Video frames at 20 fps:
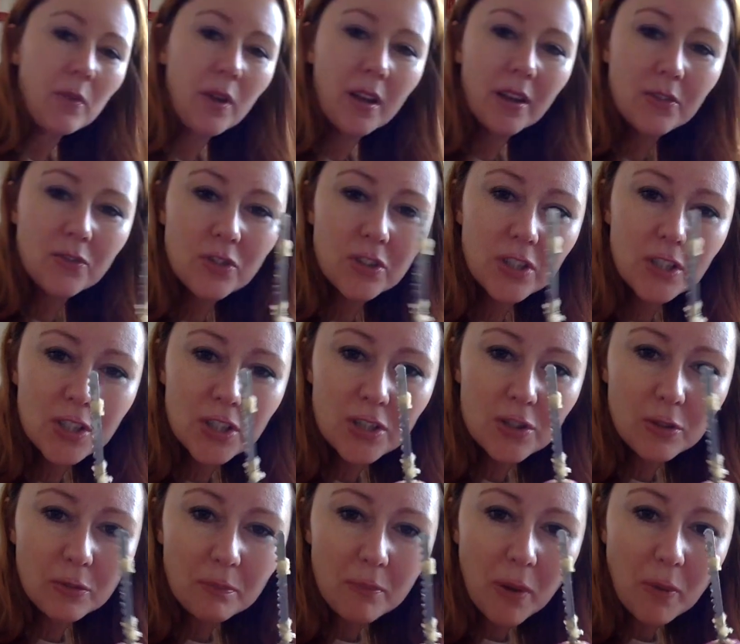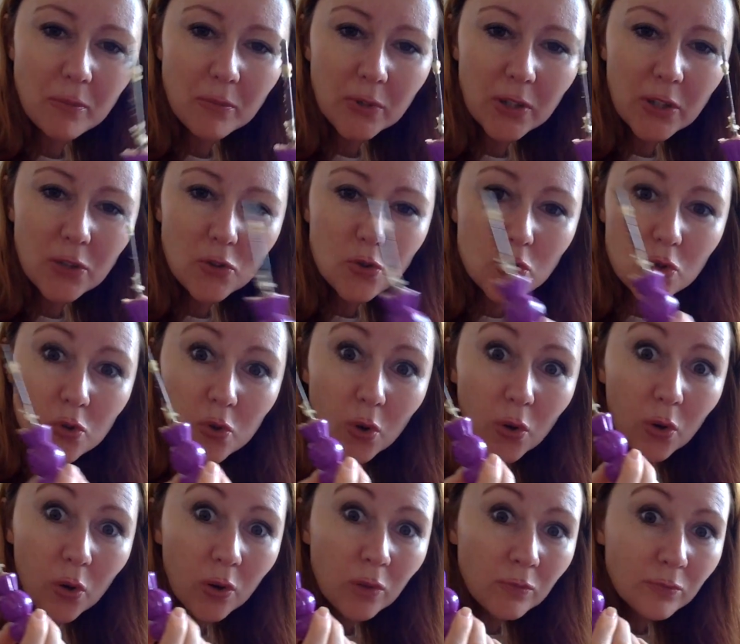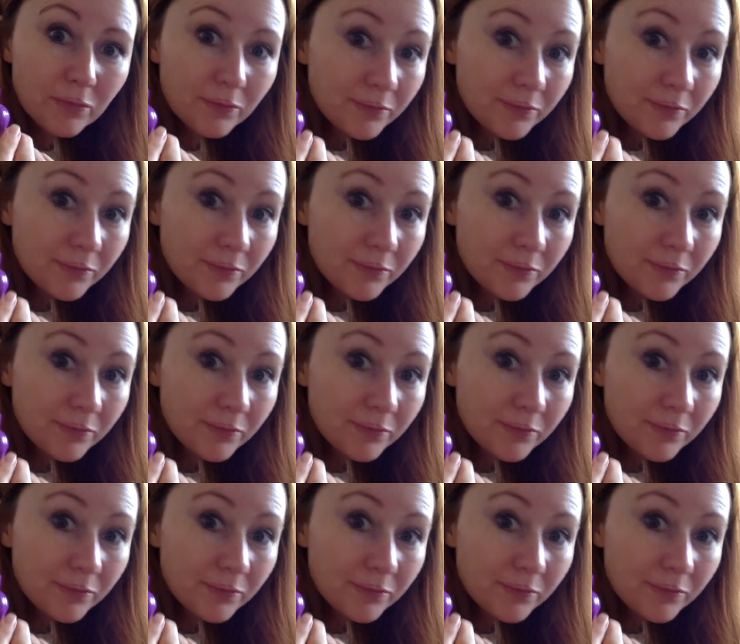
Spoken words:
a traditional pumpkin saw,